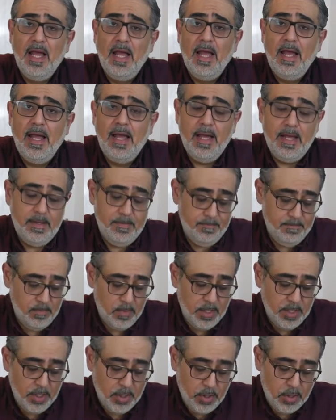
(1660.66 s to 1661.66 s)
uh,
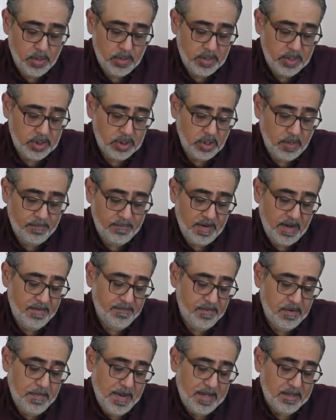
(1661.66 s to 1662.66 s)
we're going to cook this off now
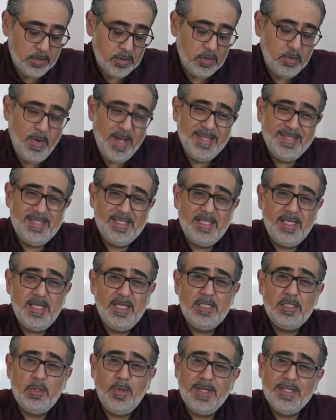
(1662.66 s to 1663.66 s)
for about
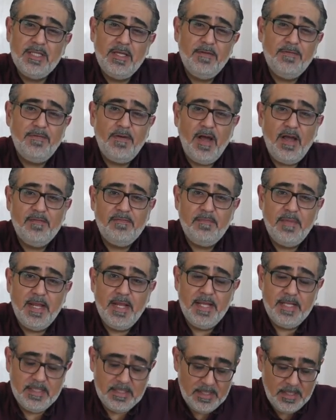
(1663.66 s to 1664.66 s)
twenty to twenty-five
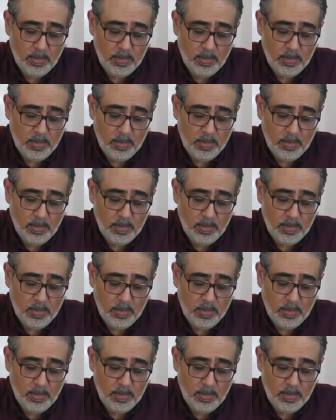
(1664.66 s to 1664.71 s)
minutes.